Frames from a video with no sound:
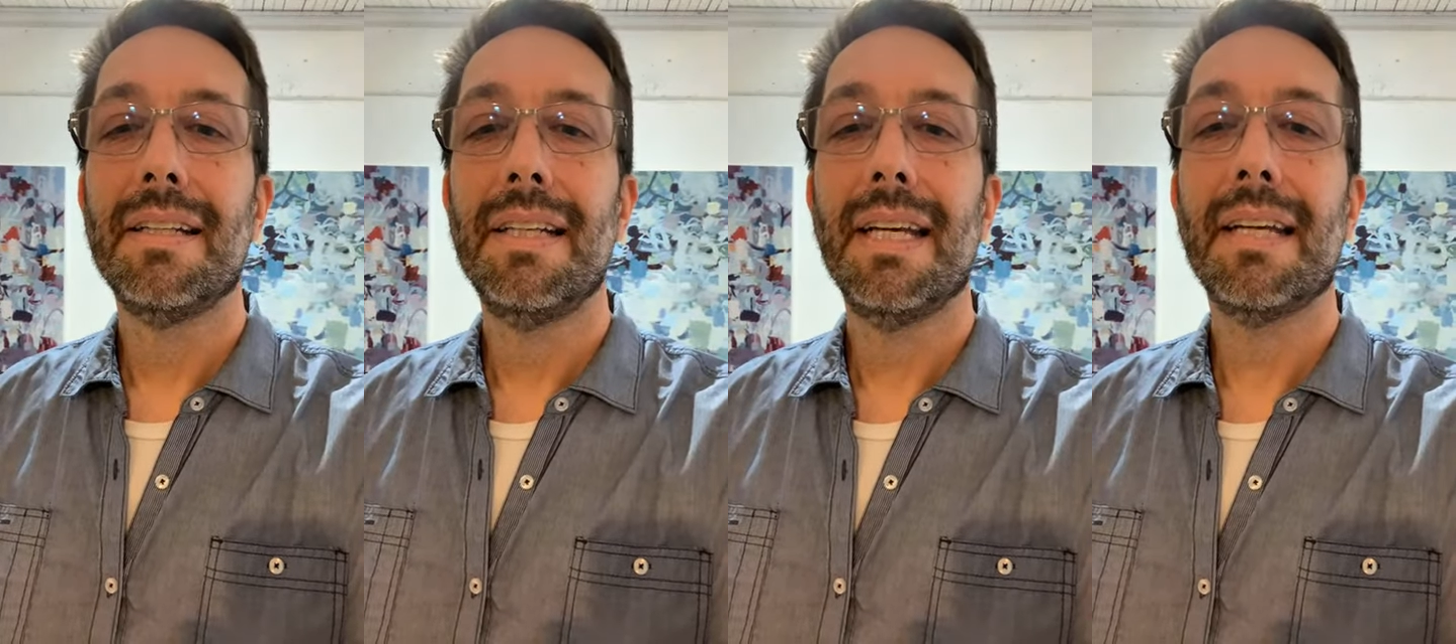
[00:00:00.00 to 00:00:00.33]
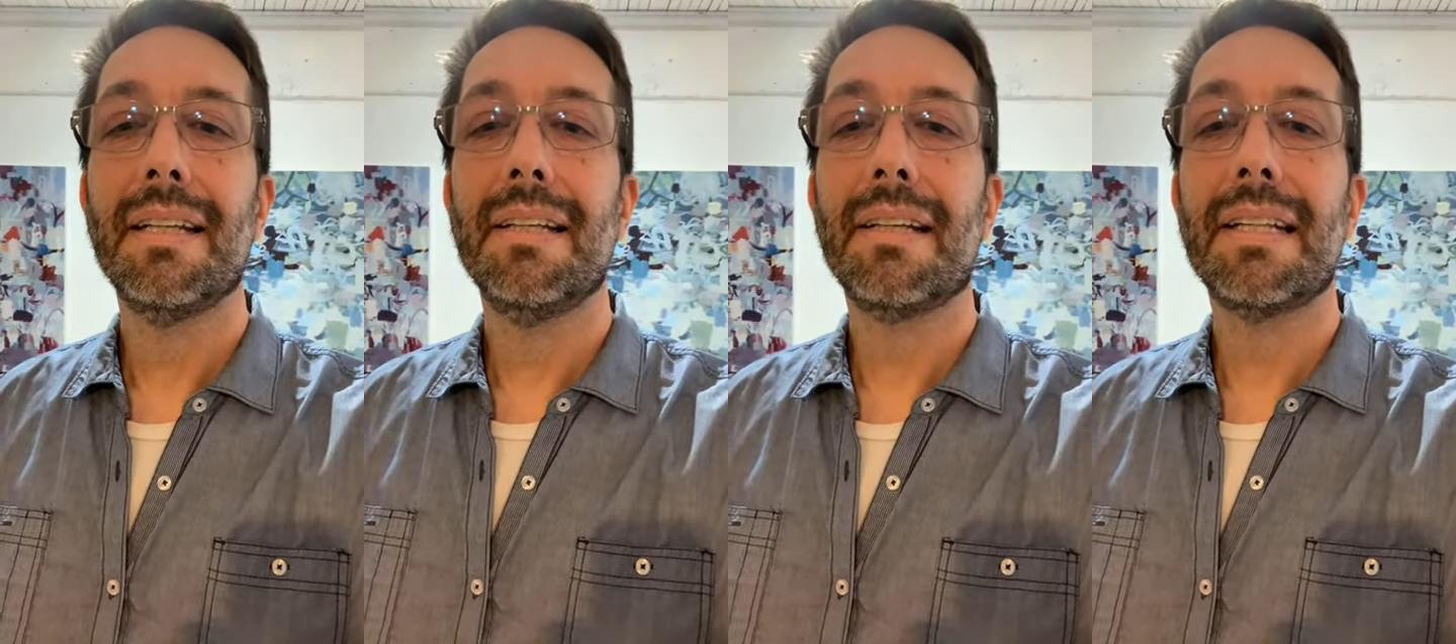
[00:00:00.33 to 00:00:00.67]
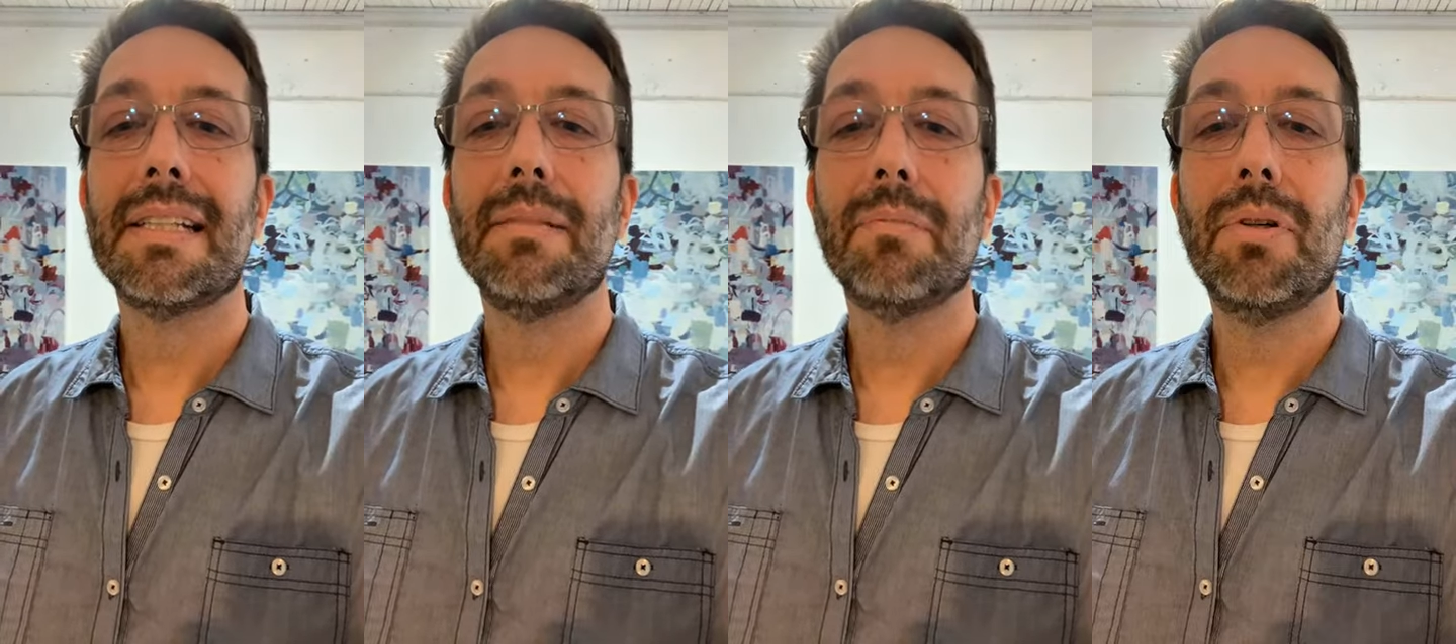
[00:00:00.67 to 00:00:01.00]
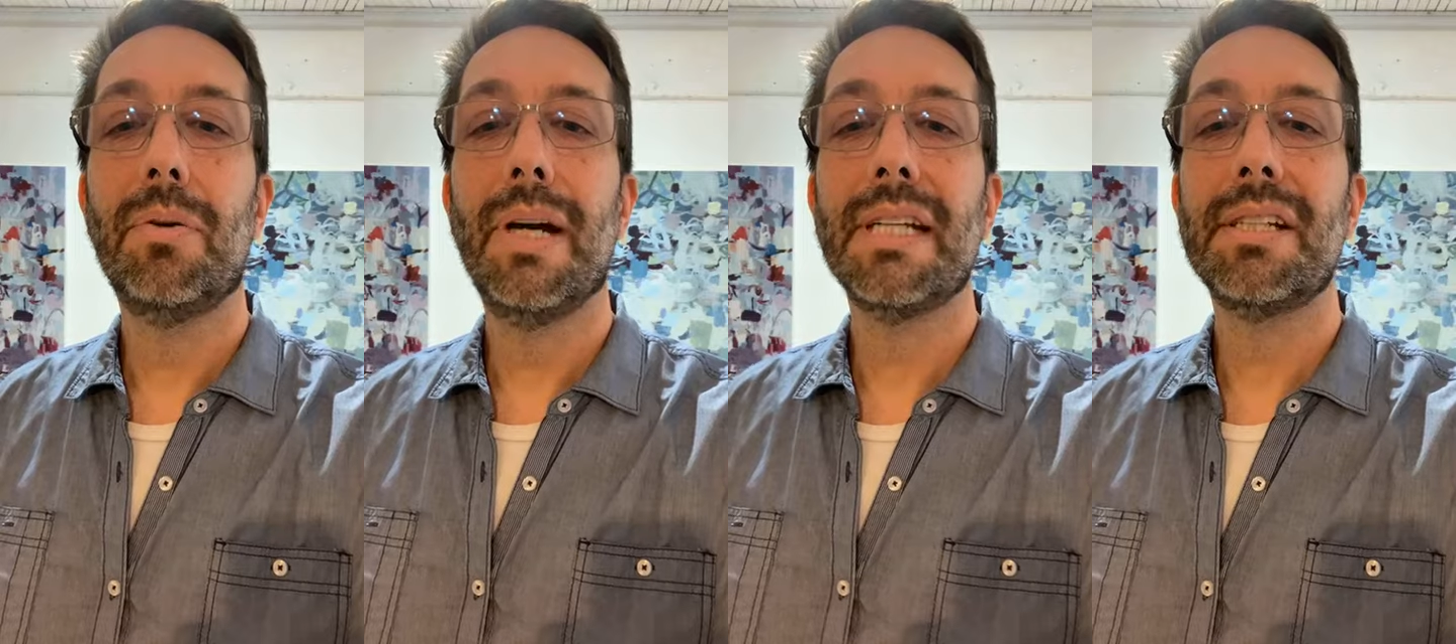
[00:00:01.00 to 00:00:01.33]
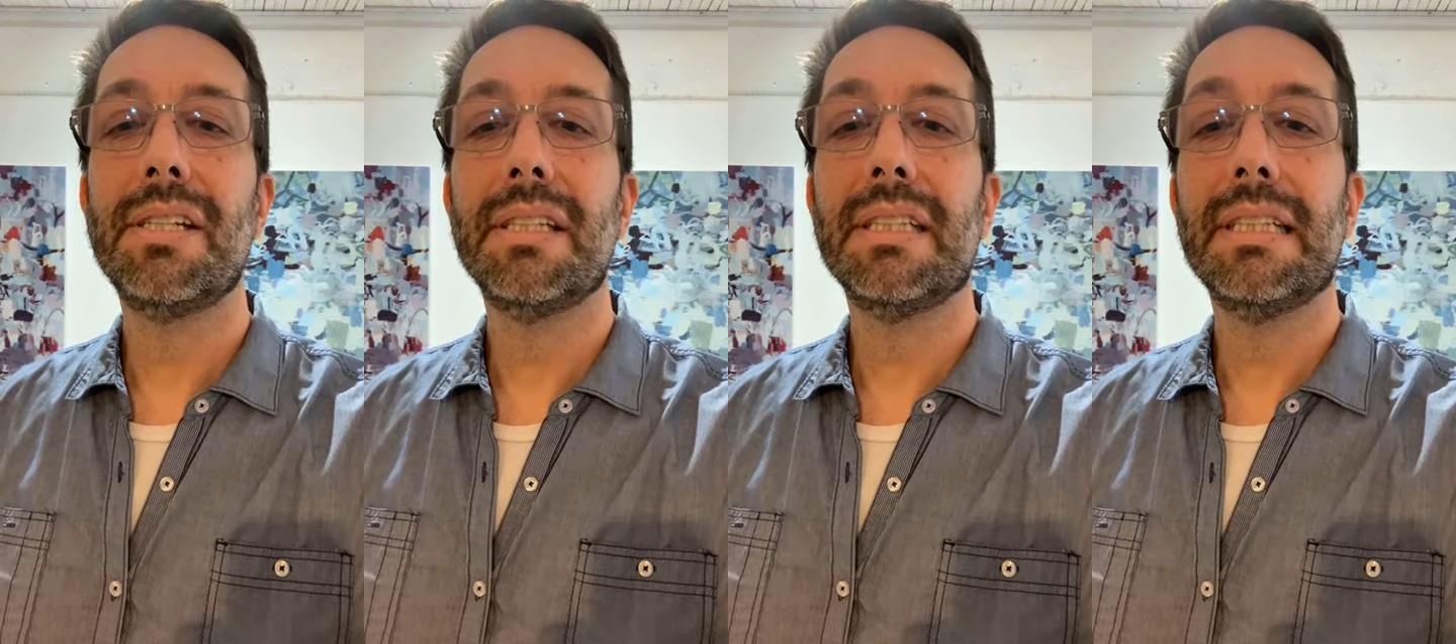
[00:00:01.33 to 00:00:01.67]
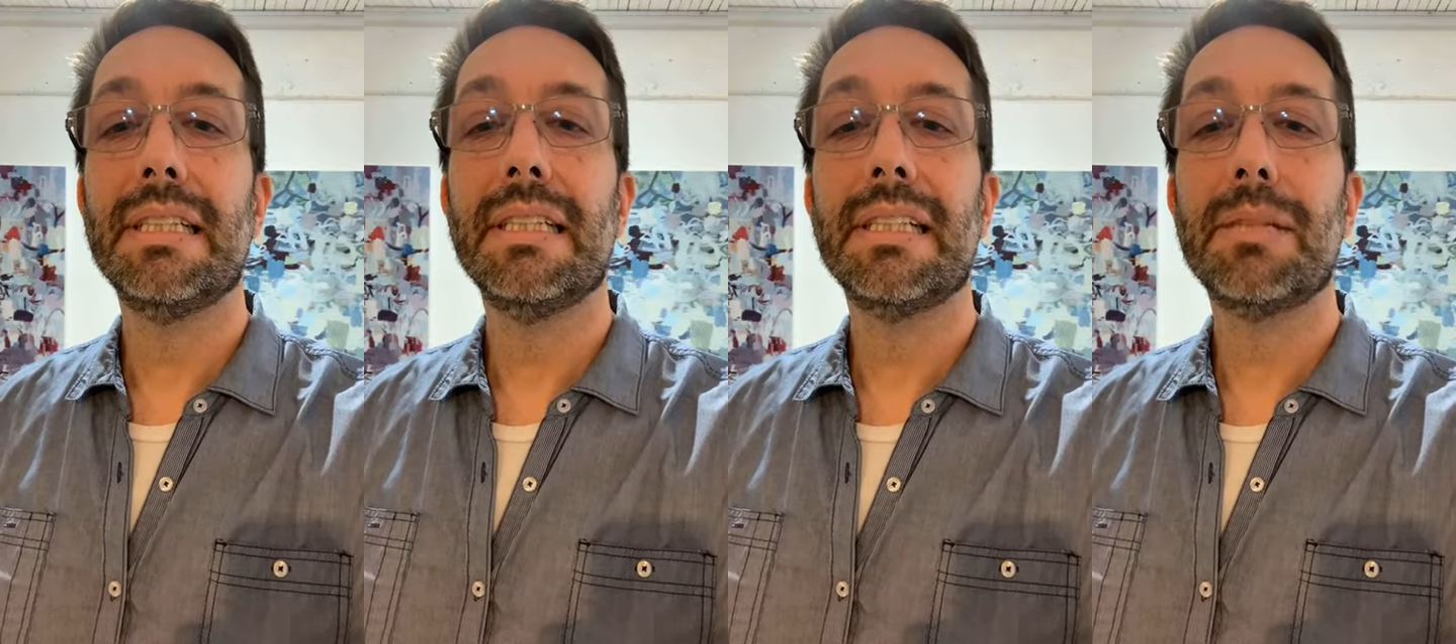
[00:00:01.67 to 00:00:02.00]
Take a look at some
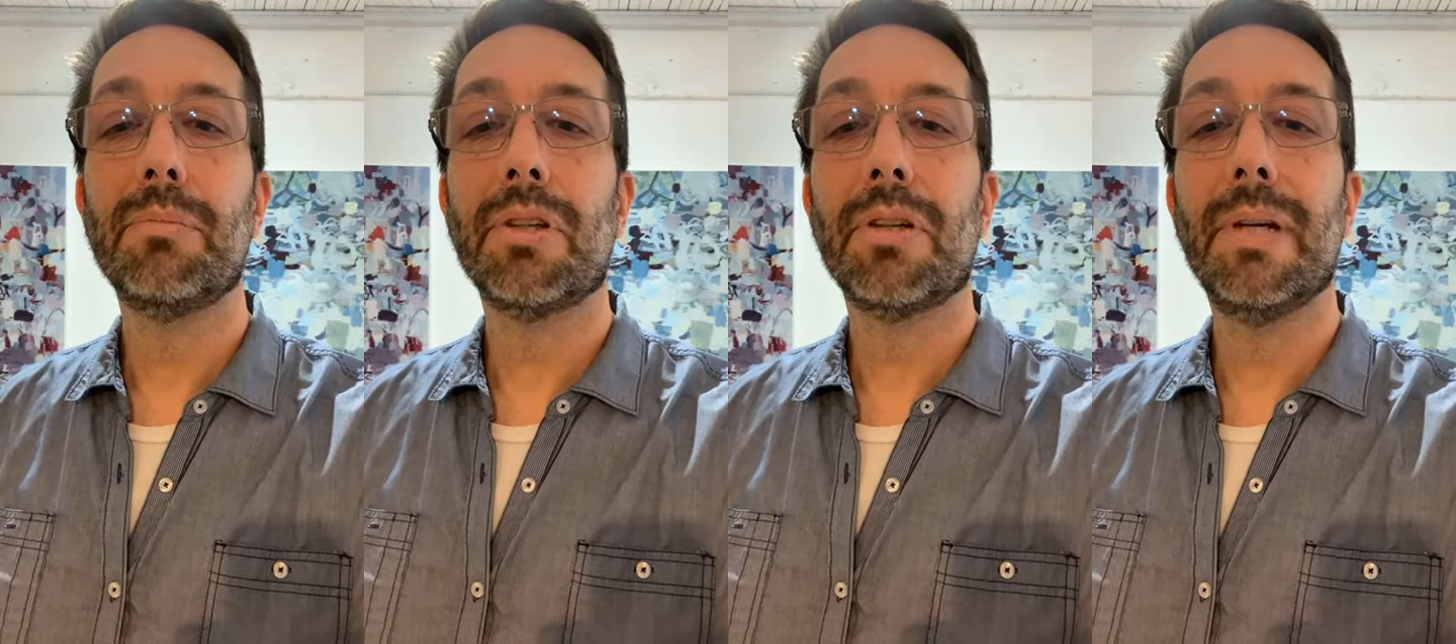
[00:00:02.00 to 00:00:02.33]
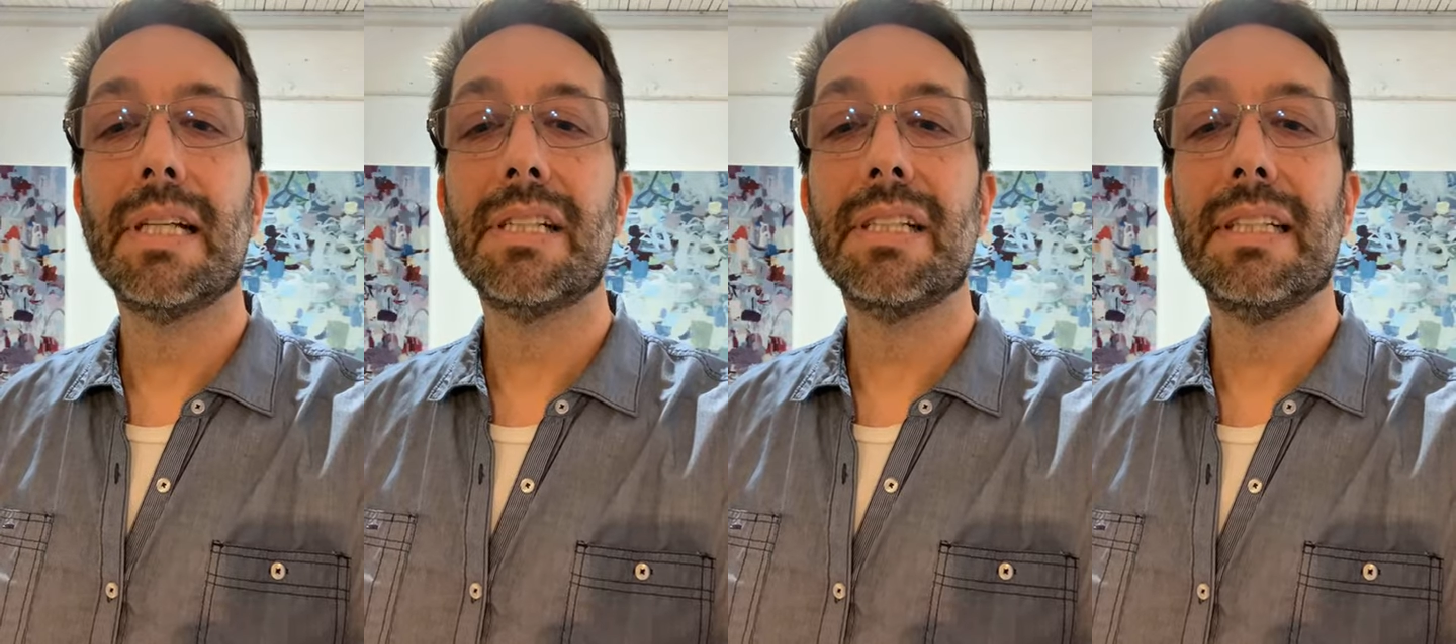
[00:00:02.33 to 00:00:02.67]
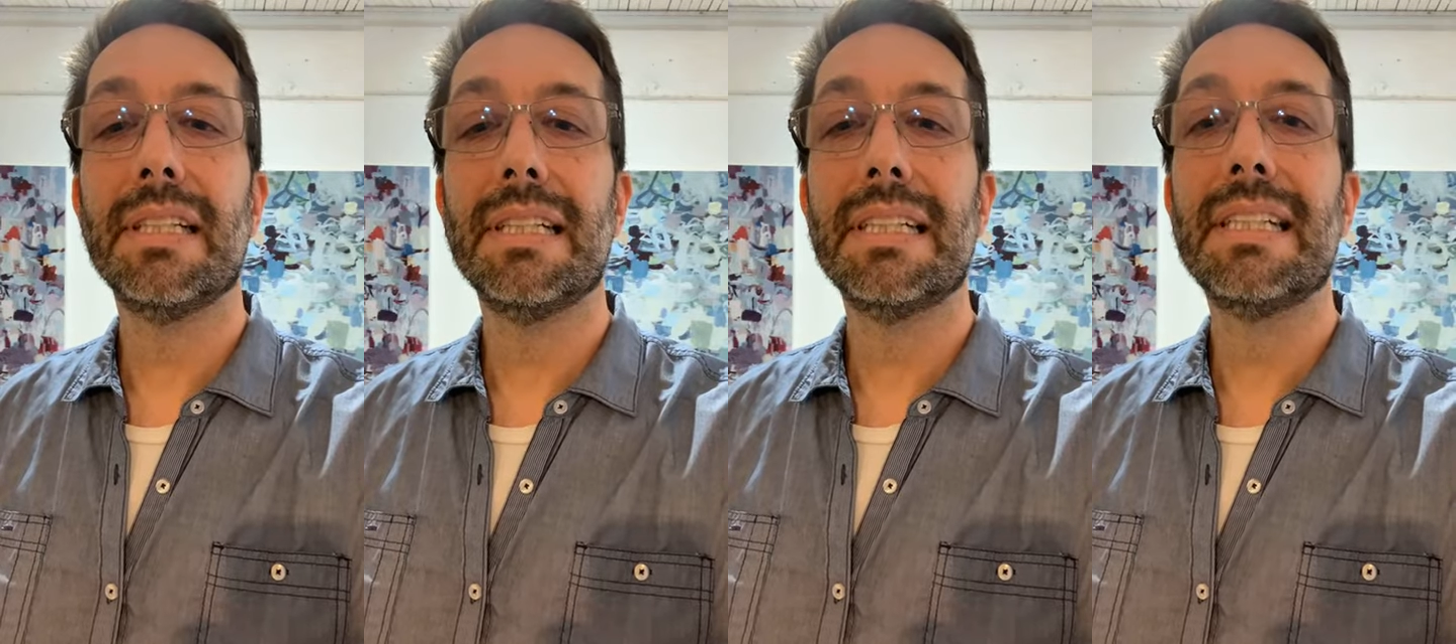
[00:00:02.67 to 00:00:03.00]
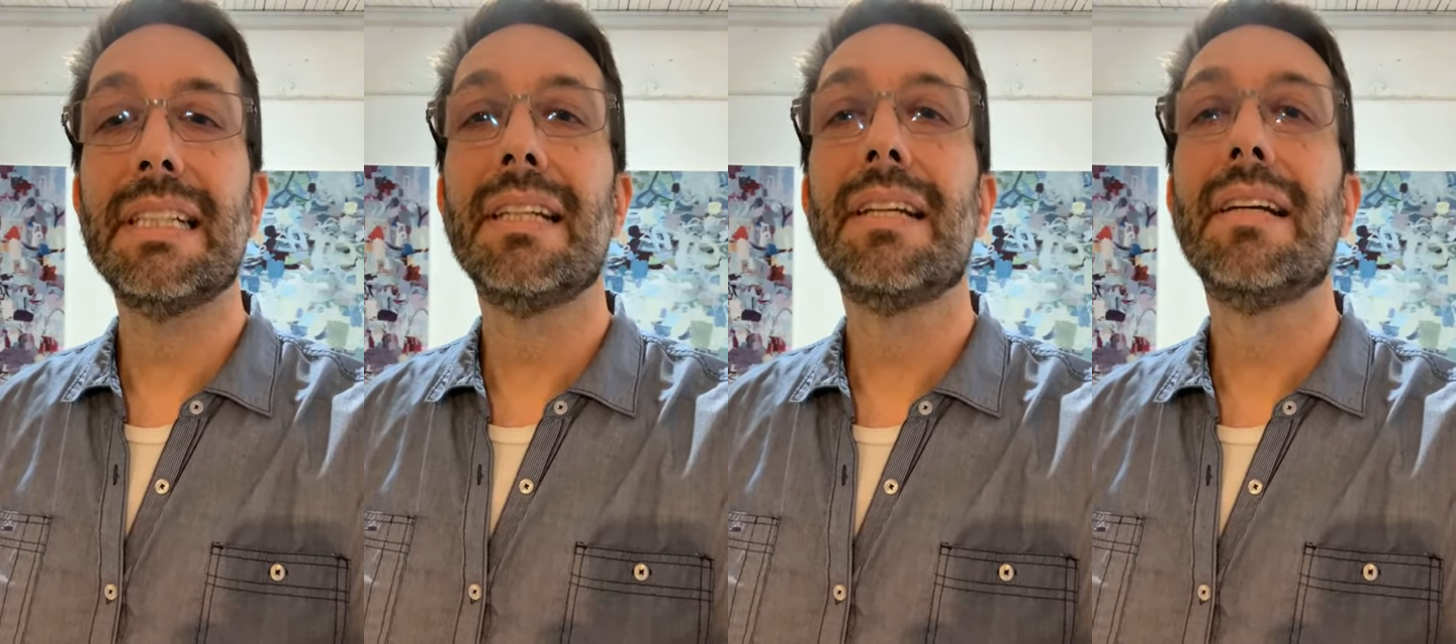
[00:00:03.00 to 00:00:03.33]
questions, more questions.